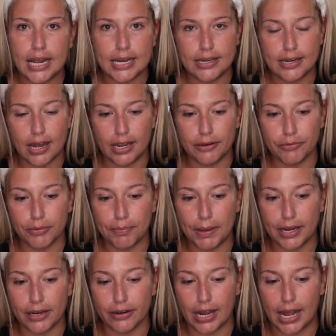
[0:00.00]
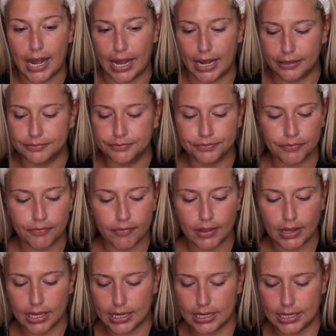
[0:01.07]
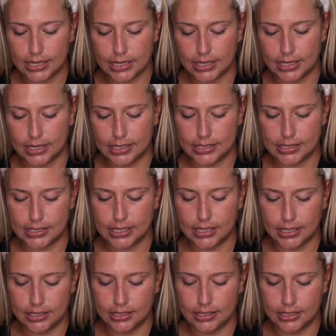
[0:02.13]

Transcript: Night Repair Eye. And